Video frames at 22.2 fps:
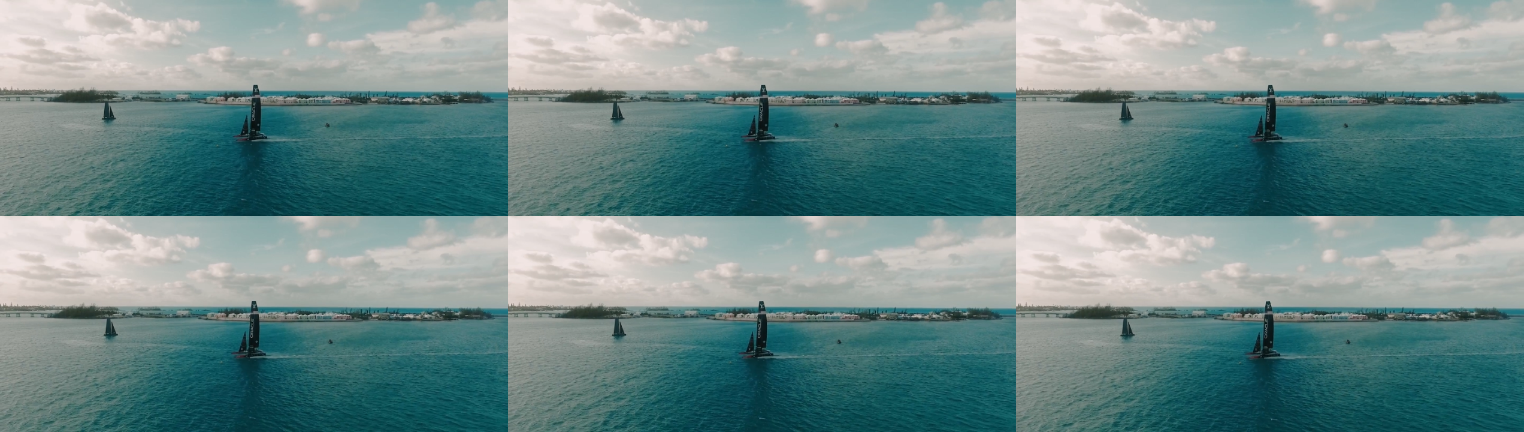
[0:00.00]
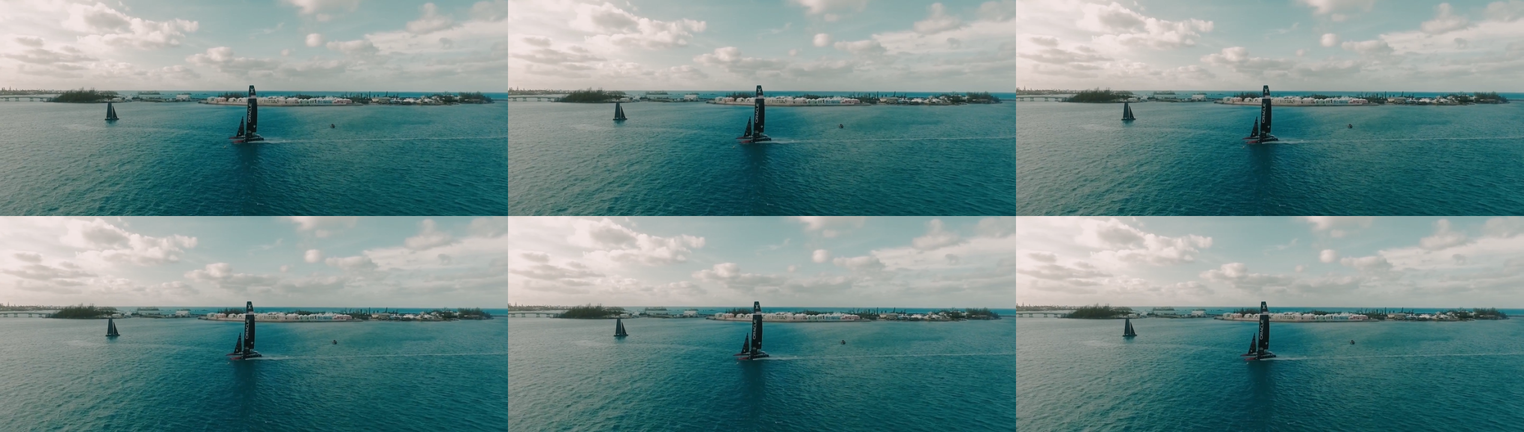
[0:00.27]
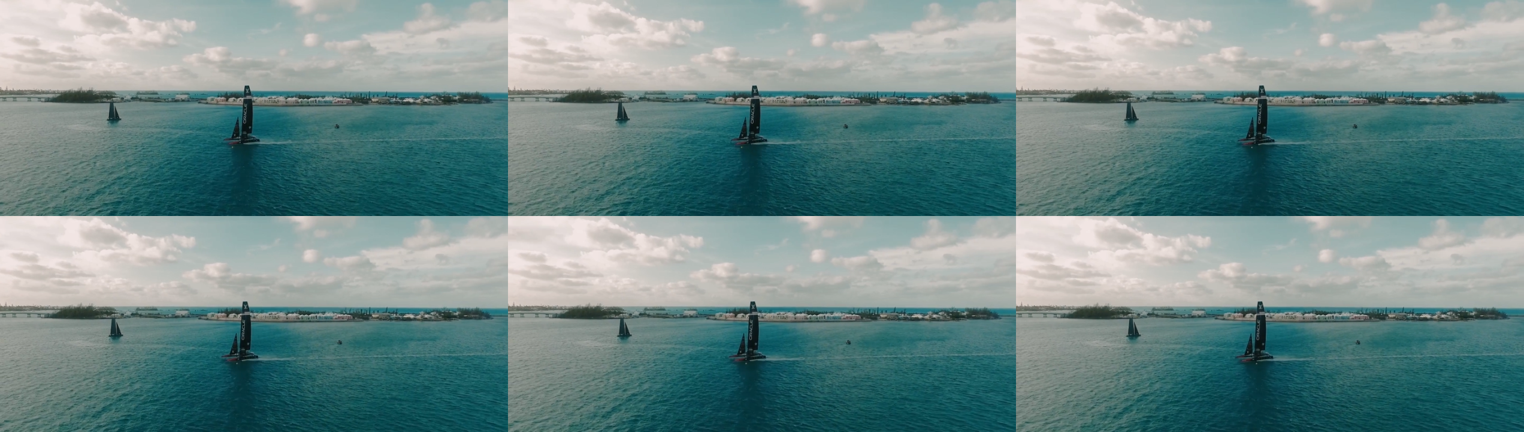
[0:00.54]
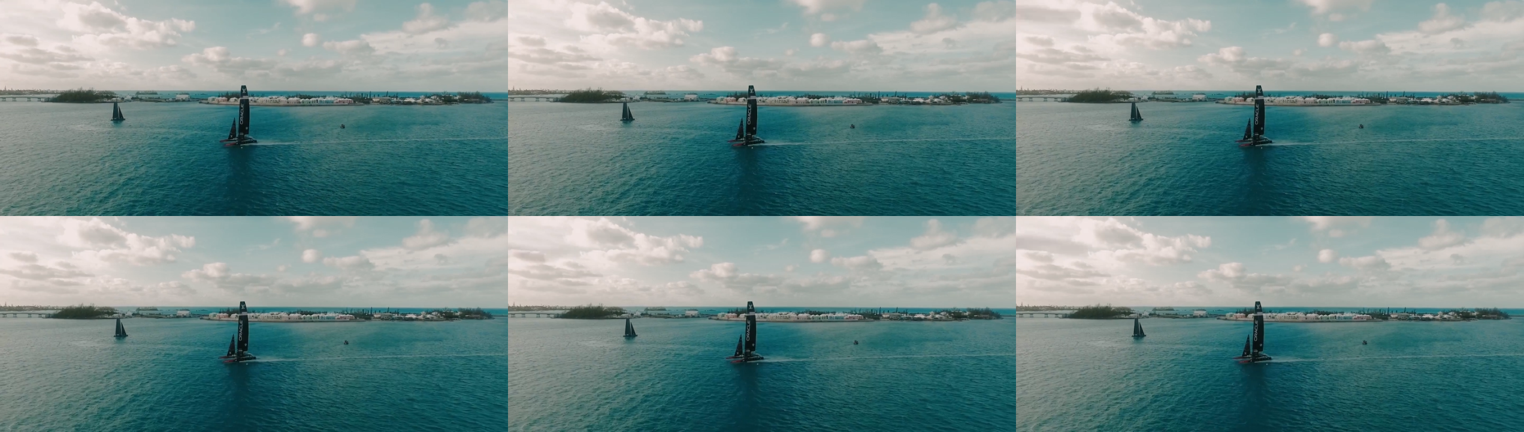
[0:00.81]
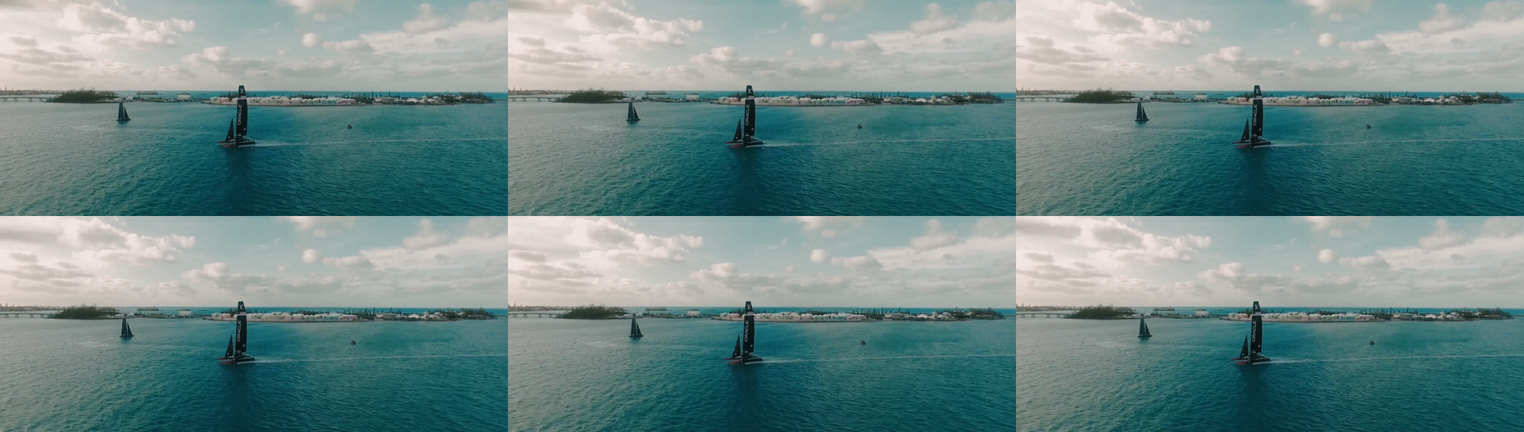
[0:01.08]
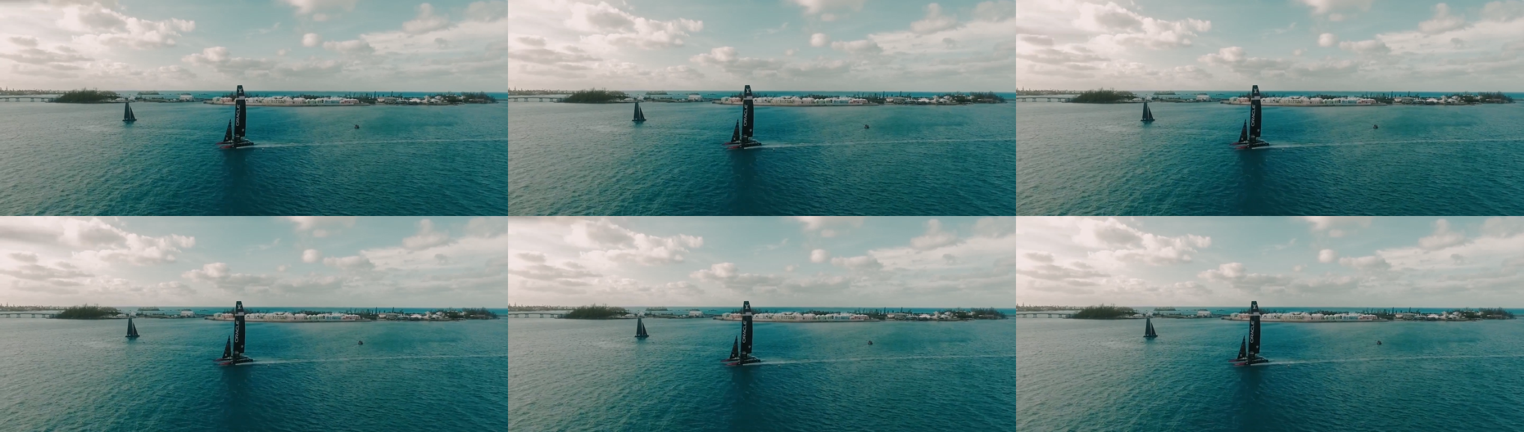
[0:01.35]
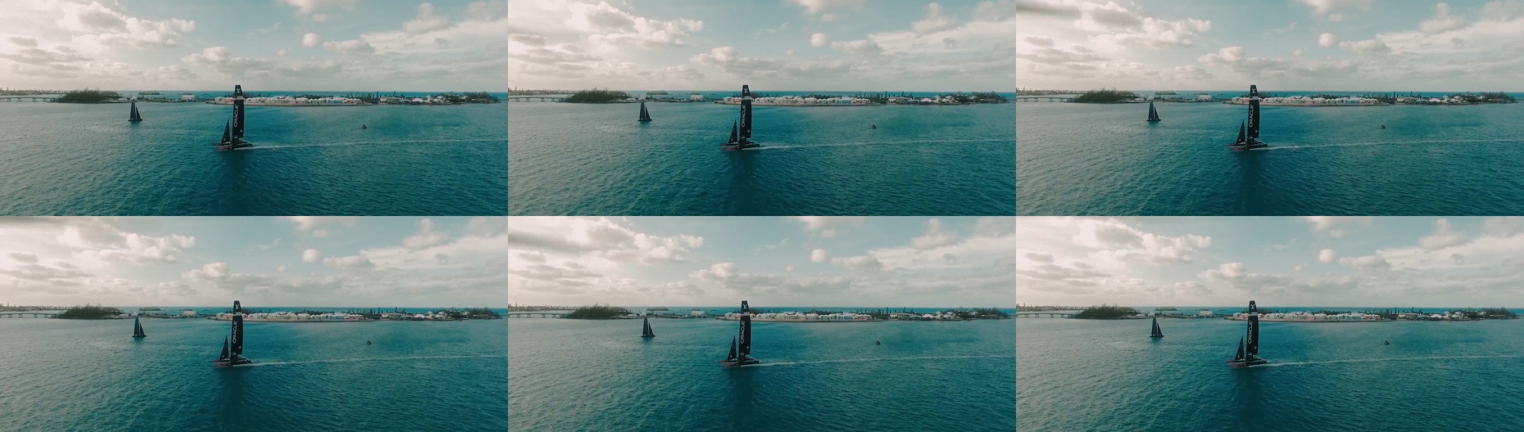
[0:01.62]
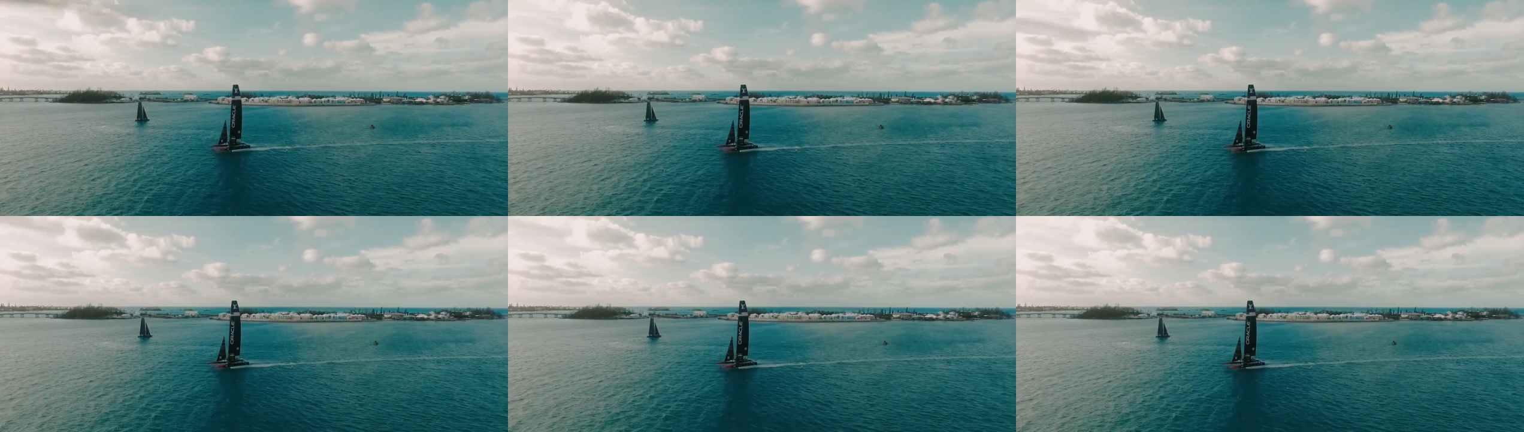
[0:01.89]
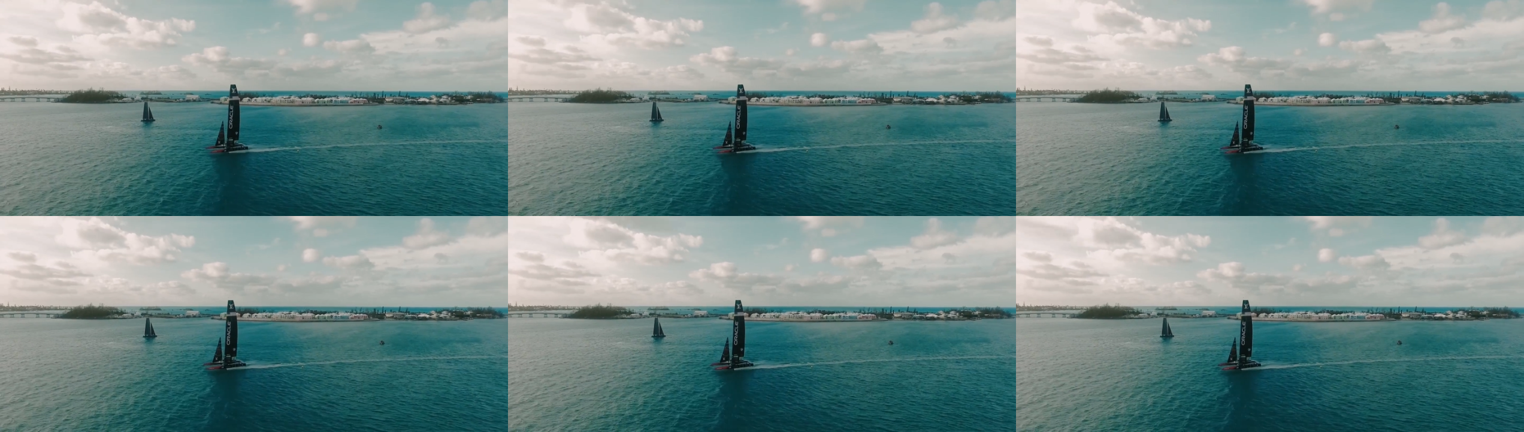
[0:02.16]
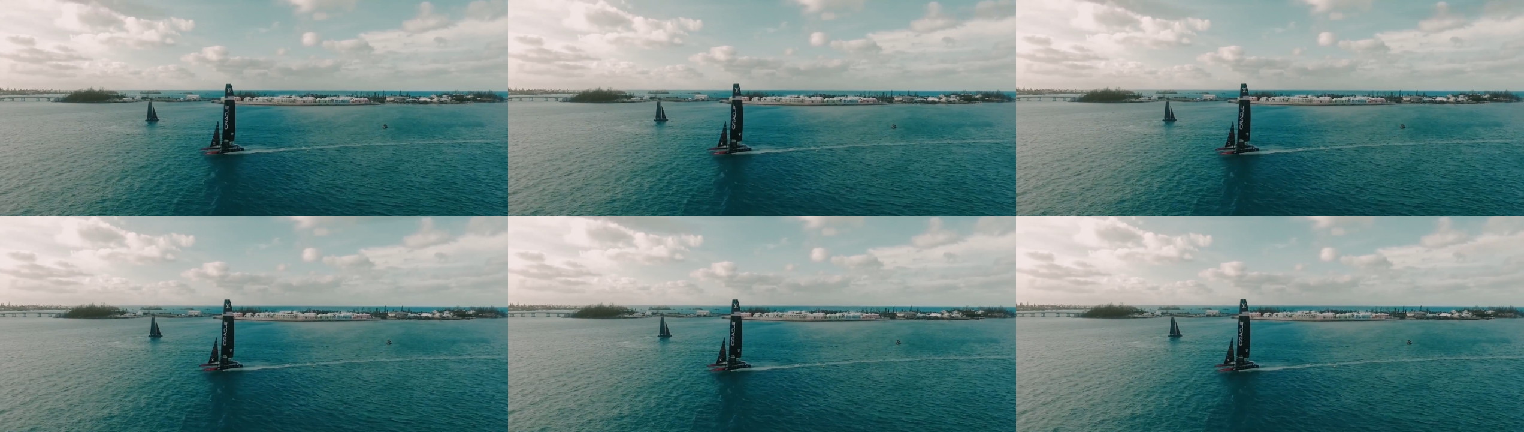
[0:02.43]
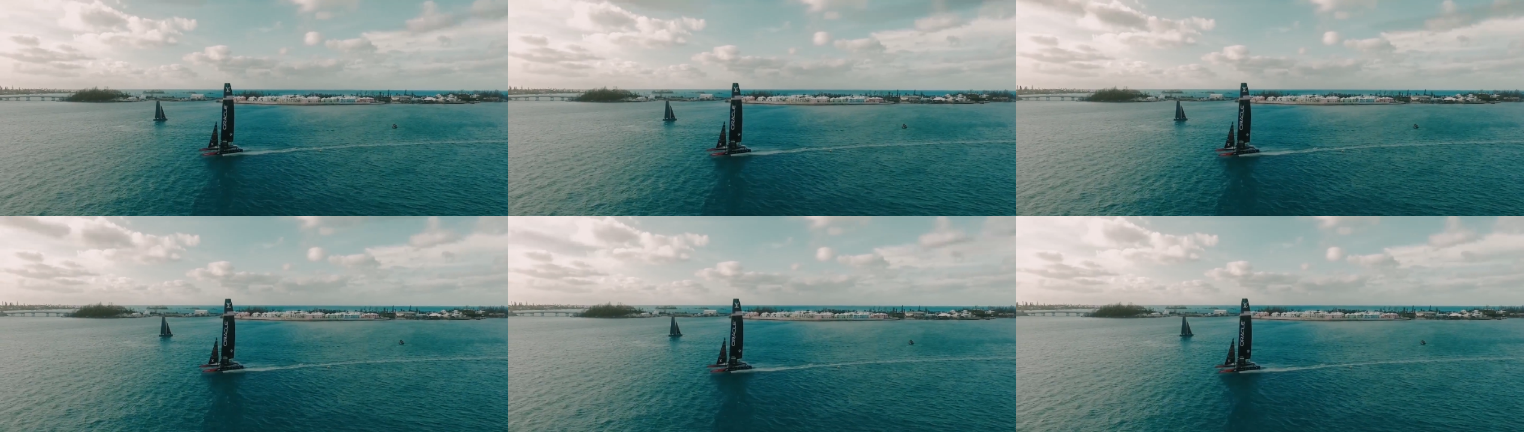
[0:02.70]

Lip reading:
(no speaker visible)